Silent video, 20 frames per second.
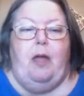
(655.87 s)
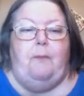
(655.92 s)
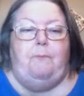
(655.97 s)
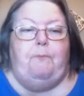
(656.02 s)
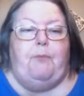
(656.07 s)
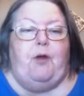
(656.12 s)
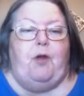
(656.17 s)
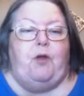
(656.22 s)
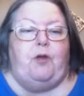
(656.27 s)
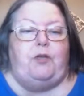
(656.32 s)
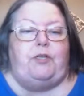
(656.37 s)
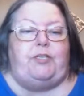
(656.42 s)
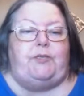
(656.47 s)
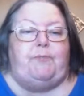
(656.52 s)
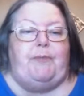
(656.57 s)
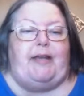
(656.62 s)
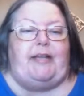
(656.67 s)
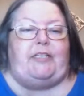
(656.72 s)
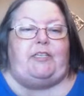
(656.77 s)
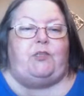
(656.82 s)
Birds
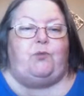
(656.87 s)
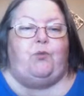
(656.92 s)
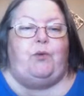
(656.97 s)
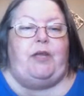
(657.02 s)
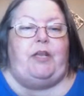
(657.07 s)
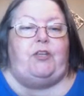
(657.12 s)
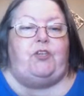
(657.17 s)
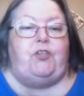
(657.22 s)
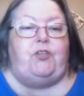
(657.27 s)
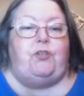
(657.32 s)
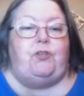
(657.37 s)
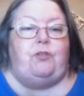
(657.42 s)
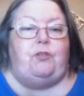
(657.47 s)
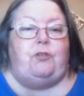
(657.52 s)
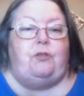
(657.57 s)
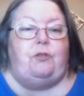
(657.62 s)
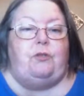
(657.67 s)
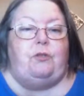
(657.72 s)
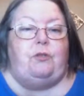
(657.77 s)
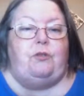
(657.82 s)
made sweet,
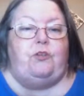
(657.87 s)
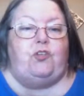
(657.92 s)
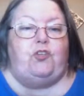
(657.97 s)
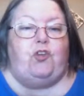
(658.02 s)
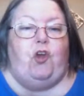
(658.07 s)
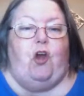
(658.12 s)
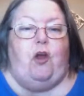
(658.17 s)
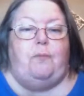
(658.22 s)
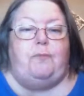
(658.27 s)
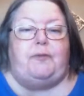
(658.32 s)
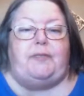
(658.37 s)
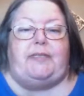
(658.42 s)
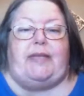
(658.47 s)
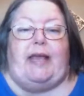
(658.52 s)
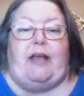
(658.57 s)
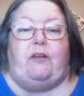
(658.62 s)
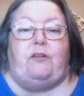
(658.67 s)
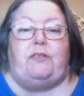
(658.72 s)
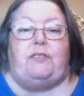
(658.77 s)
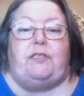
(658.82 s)
sharp
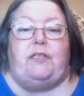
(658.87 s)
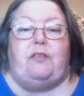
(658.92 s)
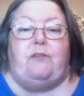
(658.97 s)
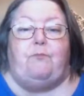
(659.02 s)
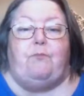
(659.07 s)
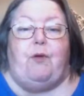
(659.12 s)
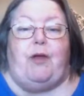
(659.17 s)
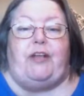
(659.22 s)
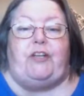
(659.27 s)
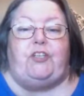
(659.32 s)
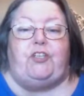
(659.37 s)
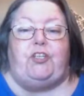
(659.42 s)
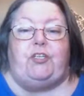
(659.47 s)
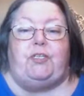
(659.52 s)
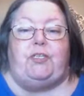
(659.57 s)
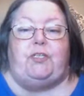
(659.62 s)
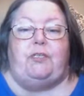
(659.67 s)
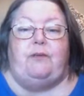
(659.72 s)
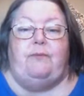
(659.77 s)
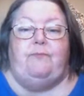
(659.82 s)
sounds in the
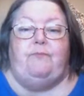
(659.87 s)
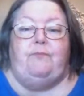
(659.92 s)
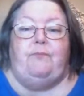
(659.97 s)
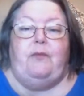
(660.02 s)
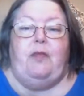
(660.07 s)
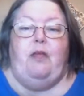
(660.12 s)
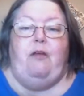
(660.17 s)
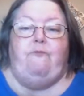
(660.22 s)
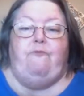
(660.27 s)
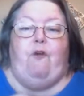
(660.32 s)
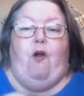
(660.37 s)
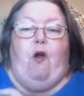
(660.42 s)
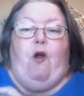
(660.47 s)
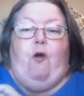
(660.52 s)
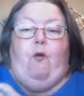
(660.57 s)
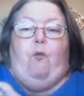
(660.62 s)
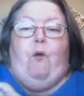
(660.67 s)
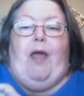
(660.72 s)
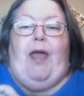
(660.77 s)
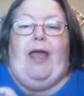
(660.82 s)
branches. Far
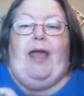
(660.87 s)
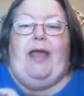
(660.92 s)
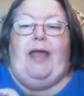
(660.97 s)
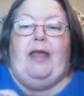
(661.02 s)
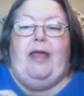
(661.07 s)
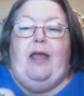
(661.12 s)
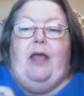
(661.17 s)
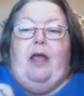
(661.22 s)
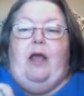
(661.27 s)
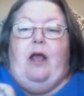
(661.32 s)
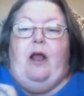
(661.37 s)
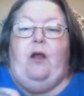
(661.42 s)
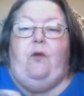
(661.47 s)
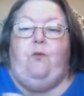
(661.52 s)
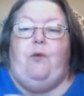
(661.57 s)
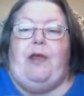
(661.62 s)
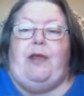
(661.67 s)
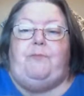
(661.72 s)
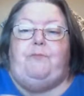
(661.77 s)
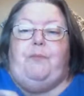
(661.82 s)
away, a
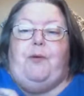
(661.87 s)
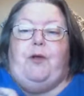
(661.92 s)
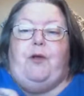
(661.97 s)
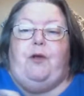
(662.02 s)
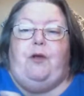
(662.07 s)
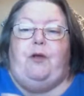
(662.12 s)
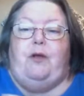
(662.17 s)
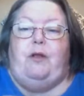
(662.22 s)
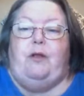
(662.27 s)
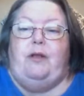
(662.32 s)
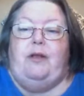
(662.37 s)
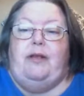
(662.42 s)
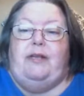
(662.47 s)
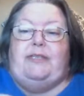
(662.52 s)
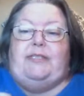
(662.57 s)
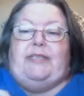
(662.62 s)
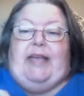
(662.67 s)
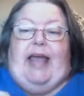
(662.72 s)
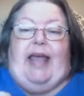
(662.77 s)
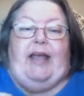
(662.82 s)
redbird
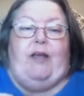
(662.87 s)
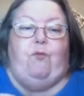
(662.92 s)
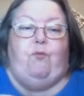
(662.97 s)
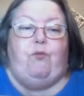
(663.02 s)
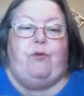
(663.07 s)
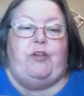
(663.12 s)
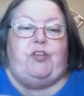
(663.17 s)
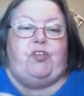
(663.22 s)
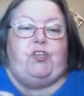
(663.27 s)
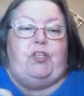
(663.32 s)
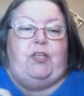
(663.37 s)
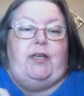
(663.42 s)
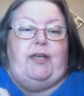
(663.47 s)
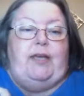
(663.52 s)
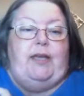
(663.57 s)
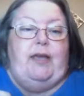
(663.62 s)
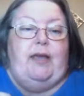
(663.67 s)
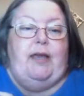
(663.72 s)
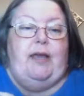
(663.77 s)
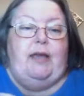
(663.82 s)
sang
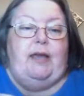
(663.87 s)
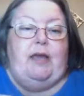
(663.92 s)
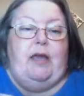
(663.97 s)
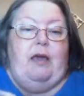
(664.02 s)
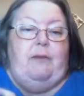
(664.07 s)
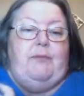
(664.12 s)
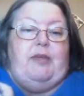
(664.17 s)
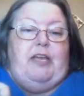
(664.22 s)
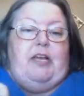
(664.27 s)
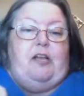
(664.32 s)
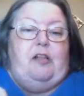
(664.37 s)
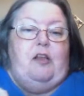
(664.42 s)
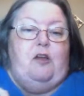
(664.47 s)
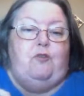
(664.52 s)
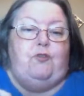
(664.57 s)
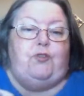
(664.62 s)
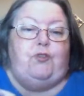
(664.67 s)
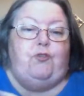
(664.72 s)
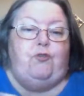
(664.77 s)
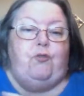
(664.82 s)
richly, coming
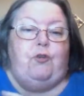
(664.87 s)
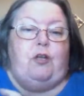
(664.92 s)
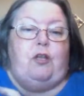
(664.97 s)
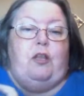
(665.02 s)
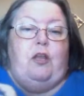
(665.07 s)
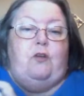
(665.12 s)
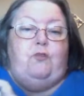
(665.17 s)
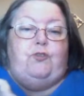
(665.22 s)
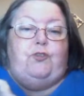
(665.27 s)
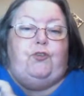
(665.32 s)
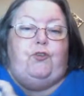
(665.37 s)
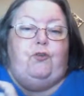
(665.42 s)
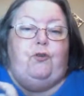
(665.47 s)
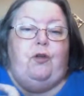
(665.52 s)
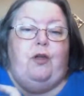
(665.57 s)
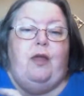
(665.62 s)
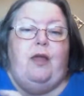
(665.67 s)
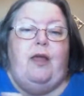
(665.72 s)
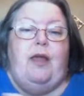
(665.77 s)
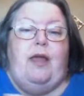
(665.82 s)
closer and closer
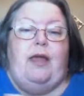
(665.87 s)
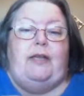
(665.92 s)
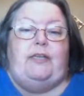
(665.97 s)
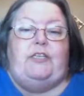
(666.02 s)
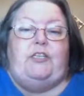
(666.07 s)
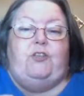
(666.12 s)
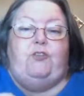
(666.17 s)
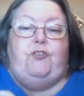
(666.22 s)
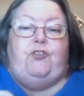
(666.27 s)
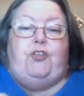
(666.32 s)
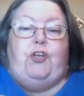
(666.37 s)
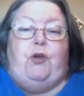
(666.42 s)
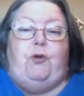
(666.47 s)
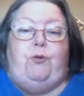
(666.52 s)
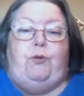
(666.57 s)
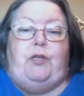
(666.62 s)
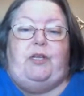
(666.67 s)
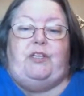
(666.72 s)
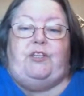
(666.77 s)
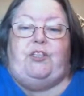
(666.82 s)
until
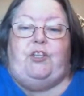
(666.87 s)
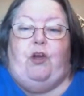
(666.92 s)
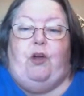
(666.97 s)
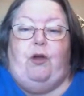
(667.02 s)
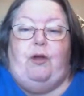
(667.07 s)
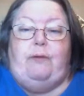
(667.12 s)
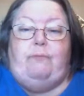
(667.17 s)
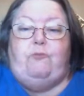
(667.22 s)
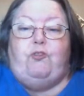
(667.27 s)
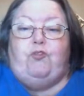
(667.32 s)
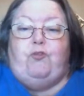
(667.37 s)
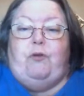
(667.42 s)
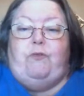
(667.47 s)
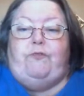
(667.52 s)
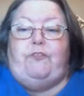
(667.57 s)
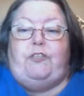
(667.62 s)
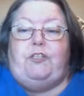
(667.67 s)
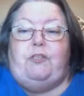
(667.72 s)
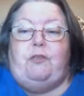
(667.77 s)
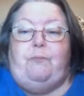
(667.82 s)
Jody saw him
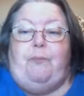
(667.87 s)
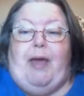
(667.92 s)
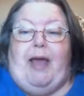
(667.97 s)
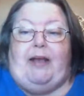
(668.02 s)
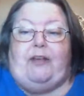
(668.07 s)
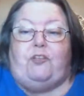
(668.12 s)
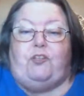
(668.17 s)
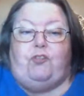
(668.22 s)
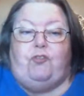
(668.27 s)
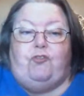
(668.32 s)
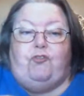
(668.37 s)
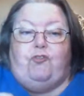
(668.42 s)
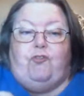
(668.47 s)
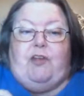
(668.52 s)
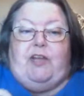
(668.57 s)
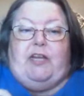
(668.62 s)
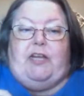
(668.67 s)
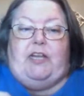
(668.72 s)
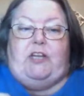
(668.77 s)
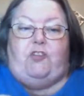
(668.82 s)
drift to the Baxter
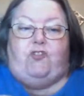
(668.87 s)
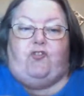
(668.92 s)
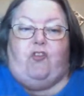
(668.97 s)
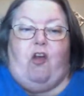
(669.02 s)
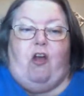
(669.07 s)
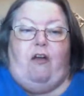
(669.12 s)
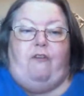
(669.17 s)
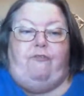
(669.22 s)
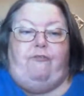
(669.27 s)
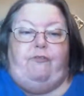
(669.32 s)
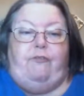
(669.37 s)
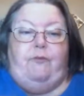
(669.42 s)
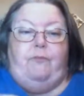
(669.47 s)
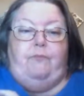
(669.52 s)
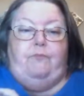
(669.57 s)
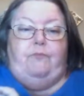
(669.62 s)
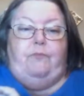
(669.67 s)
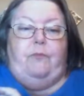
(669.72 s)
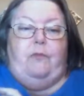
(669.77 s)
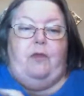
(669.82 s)
drinking trough.
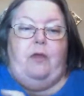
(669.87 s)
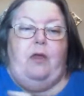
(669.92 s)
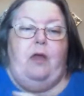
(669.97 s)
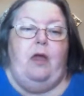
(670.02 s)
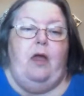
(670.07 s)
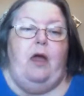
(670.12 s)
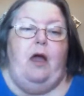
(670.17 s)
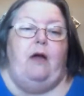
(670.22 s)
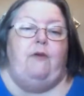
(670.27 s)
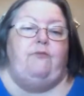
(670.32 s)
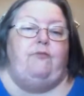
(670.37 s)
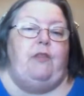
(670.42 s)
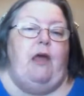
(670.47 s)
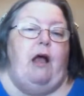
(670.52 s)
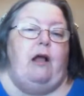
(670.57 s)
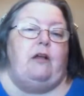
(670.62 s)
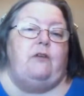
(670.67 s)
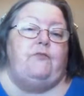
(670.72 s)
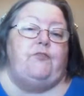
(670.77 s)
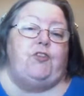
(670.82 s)
A
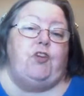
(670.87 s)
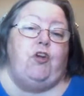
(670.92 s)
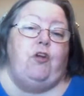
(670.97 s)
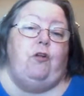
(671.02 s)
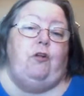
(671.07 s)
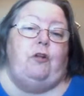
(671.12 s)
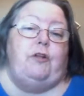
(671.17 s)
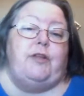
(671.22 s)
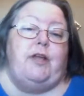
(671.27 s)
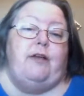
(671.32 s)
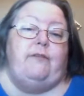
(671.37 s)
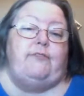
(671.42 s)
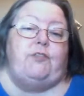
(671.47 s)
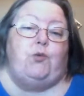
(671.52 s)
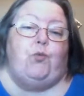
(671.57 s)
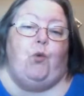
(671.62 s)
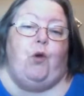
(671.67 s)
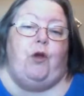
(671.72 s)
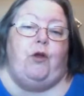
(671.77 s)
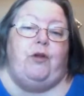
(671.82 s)
flock of turtle
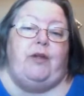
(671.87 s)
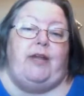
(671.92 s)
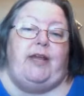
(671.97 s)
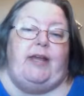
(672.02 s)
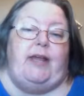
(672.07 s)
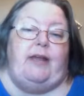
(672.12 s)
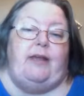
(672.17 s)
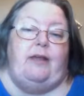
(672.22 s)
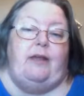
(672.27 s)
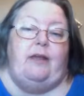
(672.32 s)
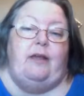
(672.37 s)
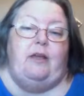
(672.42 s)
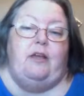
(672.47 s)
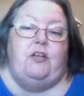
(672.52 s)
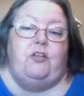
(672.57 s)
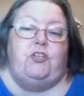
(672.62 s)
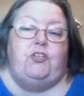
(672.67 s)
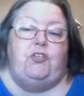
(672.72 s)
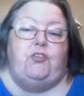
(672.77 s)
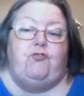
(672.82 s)
doves whirred in
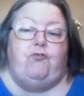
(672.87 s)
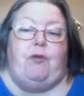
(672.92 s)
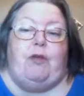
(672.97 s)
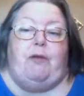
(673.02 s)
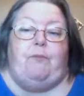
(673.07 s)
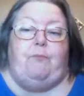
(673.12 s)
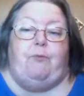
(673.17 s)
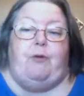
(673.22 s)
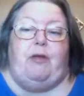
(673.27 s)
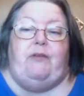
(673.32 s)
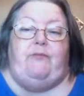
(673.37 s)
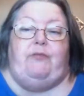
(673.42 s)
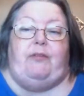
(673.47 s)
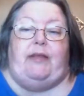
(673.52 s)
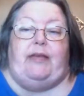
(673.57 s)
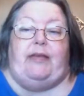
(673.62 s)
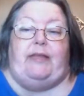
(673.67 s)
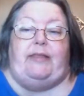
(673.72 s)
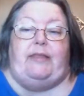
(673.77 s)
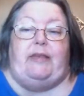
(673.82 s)
to drink
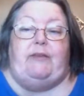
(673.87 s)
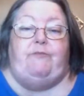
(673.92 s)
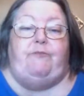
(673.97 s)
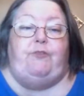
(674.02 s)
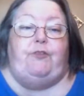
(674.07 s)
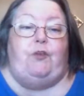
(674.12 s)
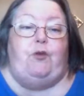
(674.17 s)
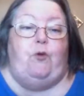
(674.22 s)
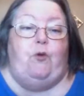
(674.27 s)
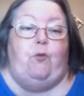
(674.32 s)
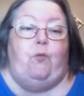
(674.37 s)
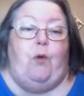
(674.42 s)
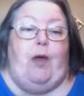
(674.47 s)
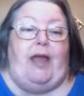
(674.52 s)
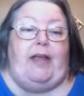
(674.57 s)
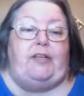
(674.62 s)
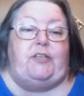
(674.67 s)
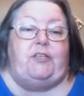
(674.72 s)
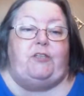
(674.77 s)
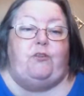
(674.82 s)
briefly, then flew
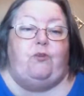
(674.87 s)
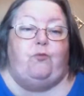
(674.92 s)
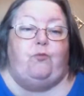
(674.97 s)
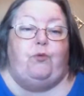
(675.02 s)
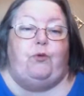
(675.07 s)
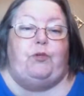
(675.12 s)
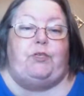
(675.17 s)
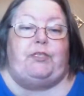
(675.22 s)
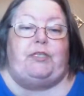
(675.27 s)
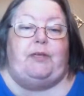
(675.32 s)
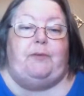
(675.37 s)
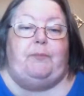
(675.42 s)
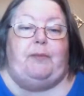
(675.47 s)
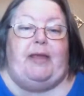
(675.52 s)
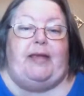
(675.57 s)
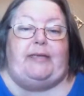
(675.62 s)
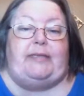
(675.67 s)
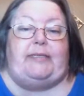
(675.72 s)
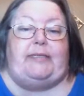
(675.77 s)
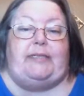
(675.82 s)
away to their roosting
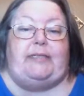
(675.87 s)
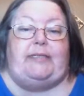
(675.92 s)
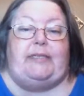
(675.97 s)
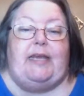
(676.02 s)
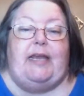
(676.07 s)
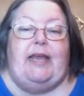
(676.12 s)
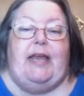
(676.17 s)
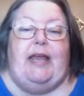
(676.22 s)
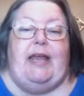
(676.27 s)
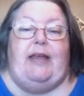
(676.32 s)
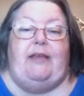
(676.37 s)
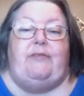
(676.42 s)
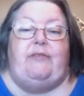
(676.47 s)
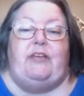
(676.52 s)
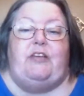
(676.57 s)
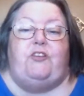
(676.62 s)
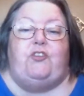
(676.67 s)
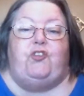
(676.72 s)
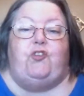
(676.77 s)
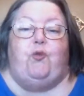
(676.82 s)
places in
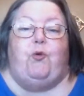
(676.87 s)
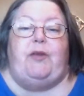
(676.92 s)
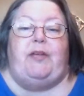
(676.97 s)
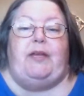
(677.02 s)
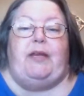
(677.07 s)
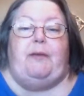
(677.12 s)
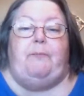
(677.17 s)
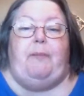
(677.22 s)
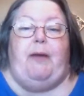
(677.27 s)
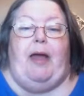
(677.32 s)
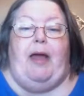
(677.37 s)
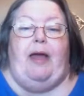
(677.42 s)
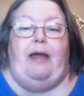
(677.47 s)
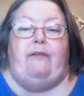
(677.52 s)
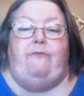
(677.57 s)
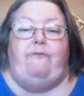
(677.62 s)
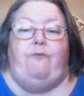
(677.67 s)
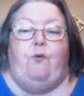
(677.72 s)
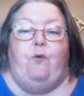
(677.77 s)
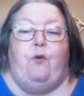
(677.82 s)
the adjoining
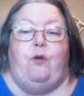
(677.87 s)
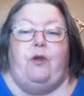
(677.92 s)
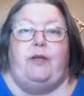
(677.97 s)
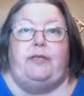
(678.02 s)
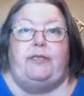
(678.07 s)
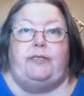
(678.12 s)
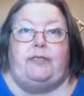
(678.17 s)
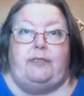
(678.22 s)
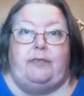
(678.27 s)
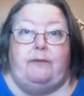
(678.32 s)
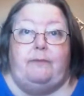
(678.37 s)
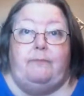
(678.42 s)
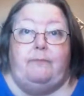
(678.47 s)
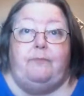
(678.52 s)
pine forest.